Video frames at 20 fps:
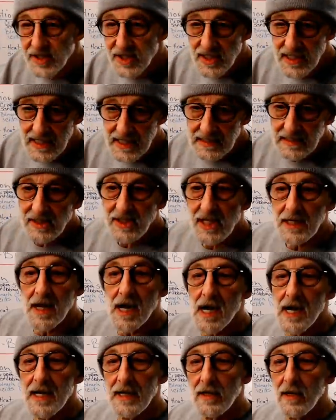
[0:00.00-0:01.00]
seeing
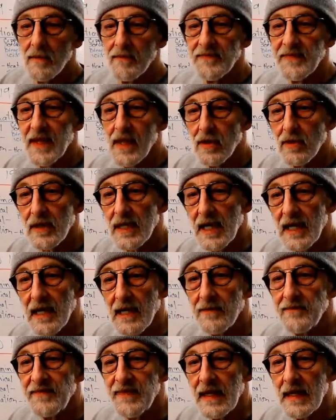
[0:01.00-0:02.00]
denial,
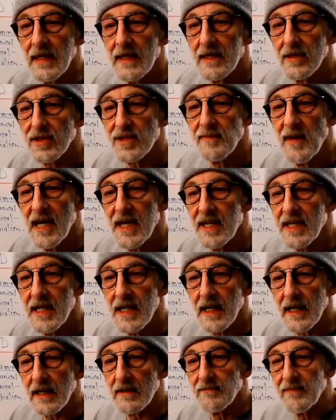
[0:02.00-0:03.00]
okay? Here's my
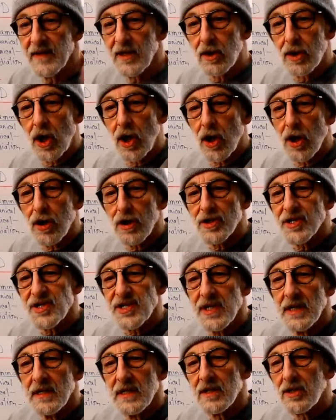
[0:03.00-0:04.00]
thing.
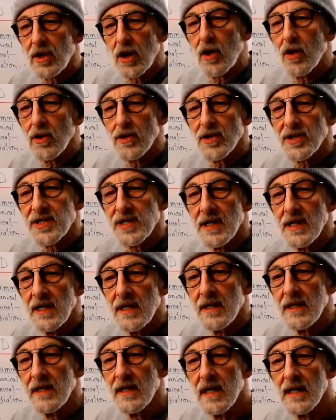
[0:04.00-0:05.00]
Curse Xi
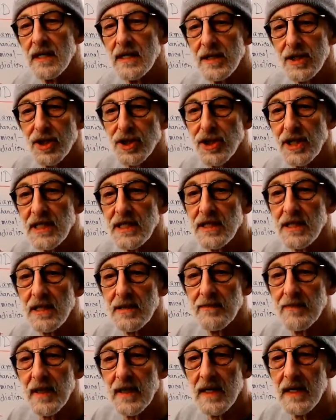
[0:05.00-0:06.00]

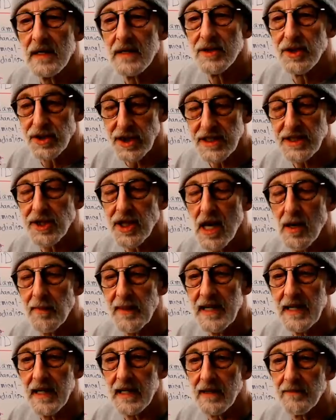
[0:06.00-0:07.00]

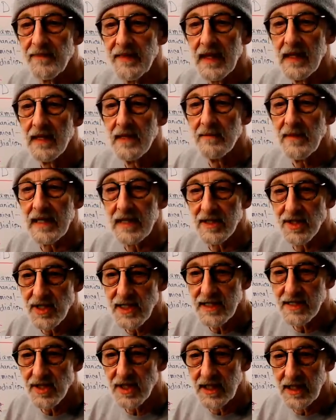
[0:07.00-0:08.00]
Jinping, because
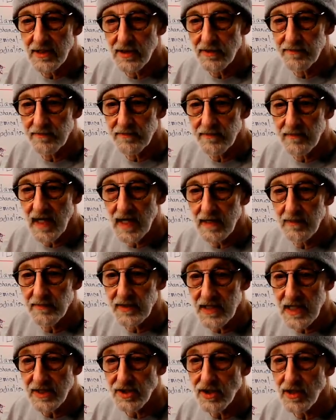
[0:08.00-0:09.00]
he has killed
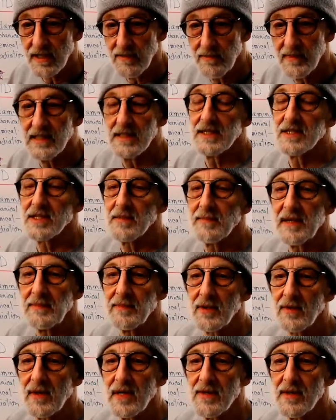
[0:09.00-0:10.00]
potentially millions of people
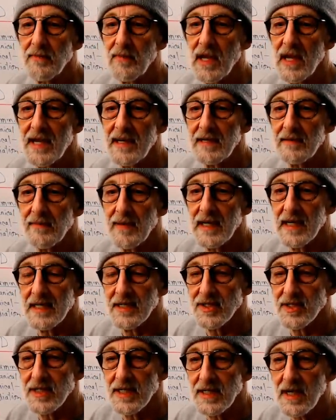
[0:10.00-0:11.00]
around the planet by
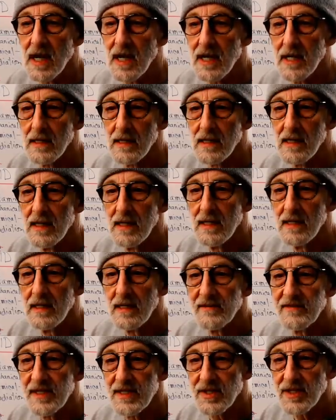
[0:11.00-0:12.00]
his denial
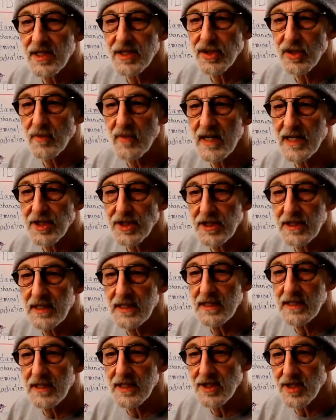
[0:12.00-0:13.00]
of this situation
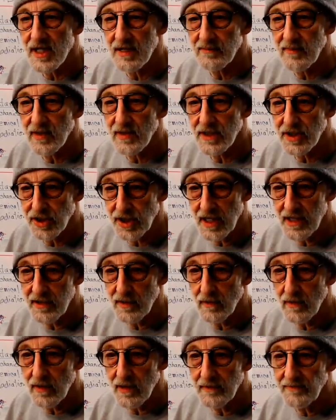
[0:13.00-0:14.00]
in December and
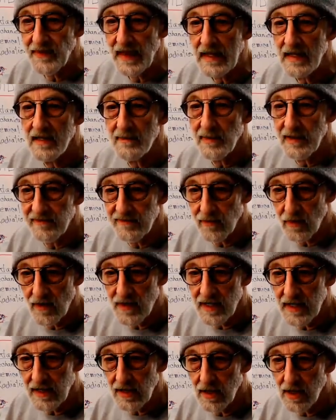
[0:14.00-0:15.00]
January, before
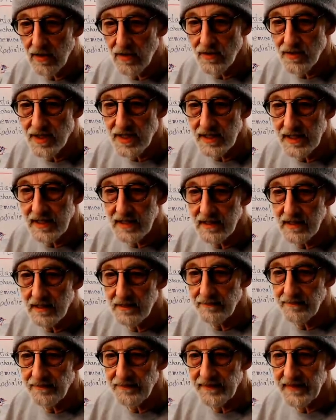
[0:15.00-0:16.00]
they closed
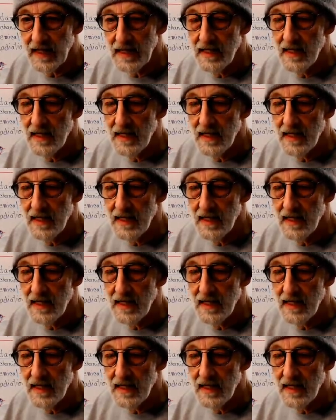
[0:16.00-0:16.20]
the